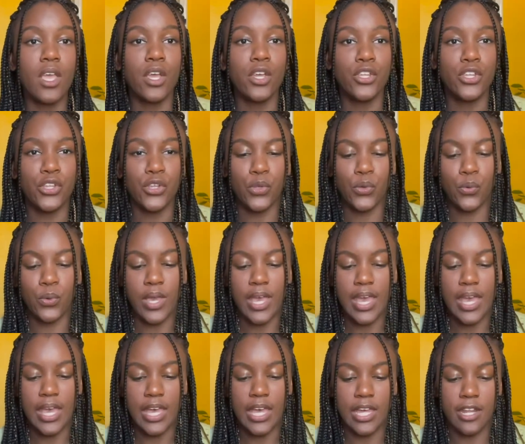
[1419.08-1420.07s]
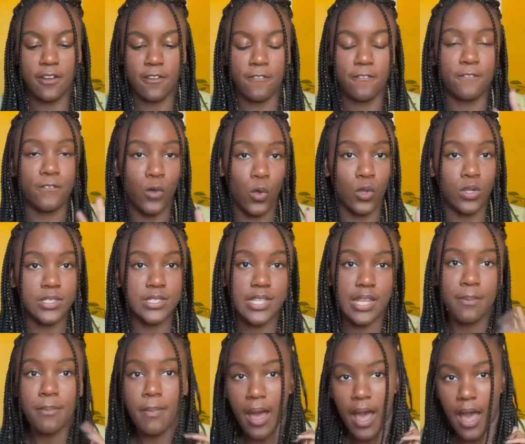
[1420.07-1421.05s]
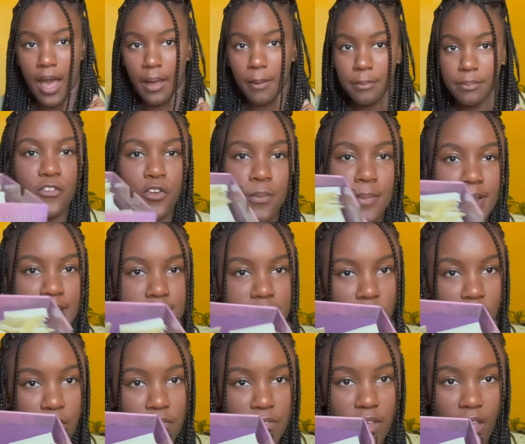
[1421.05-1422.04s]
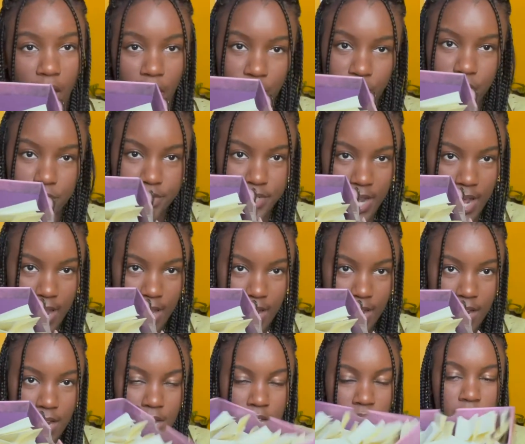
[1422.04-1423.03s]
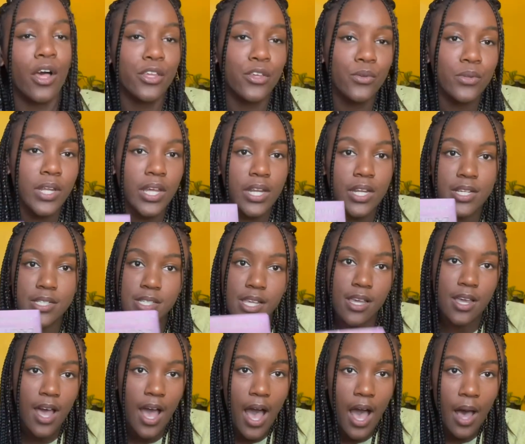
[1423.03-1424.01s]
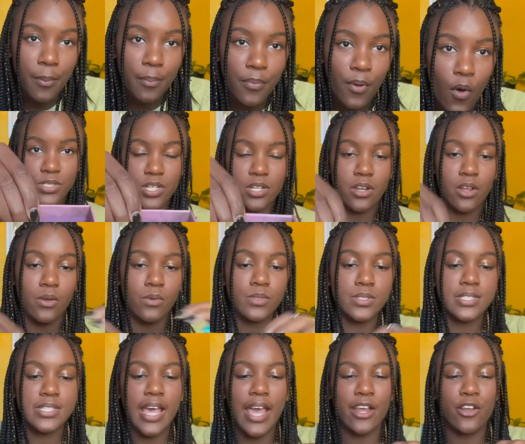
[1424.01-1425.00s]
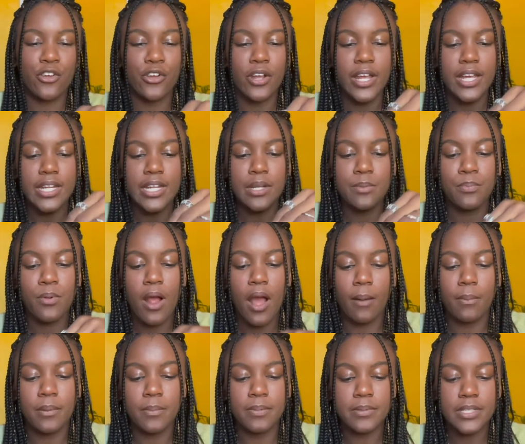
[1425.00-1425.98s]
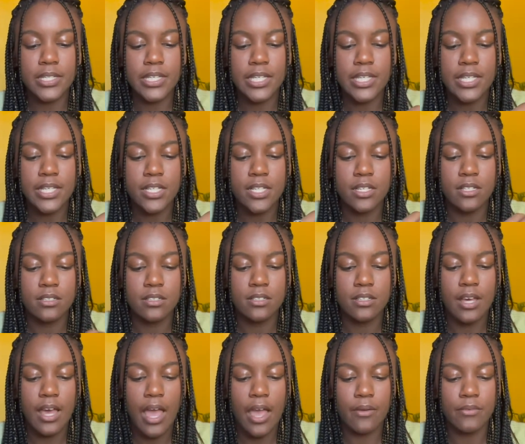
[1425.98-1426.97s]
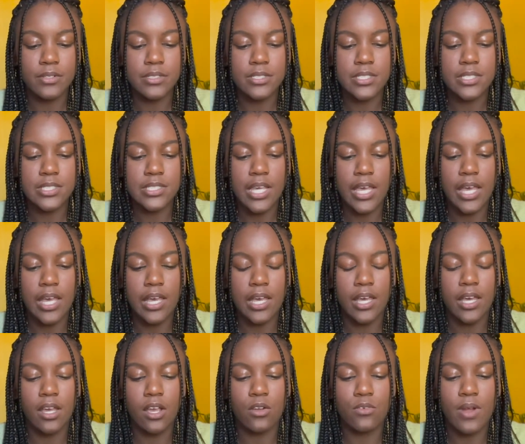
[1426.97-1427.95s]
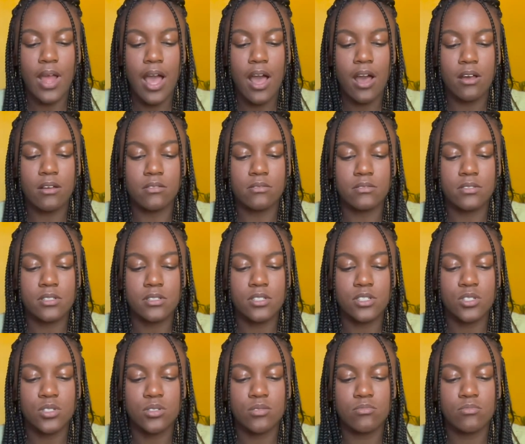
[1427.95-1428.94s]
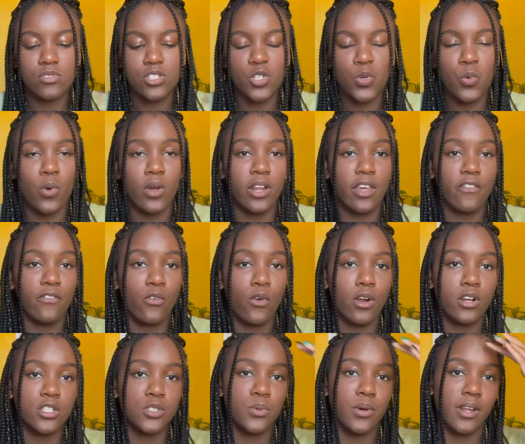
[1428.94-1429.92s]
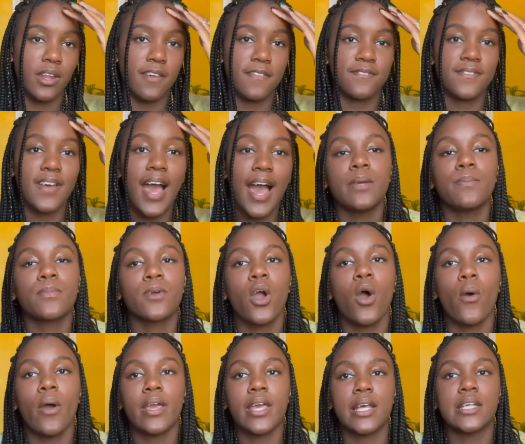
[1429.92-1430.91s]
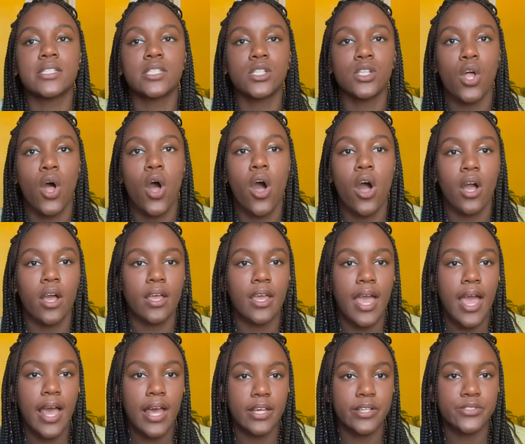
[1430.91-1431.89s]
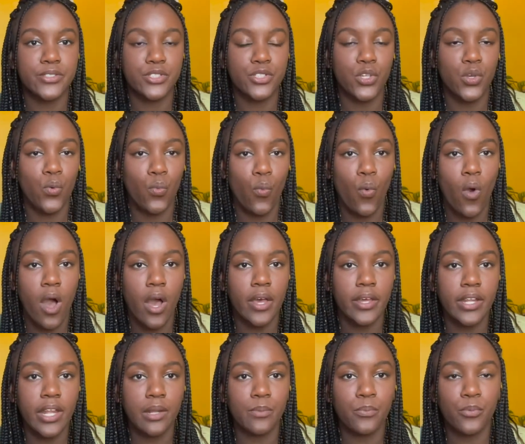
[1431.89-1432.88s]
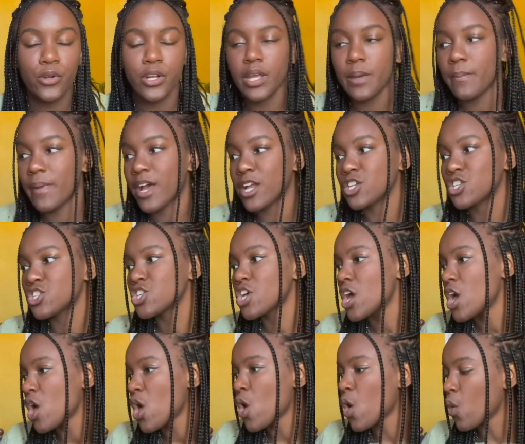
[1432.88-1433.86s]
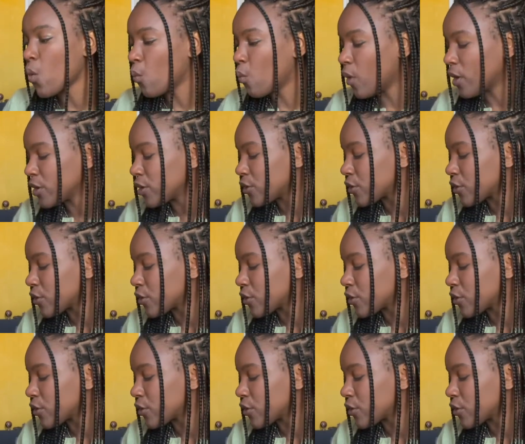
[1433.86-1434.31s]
you can fold them up. For myself the other day, all you need is a cup. Notes I created probably, I would say around twenty-four, twenty-five, going as long as you want. And pretty much what you're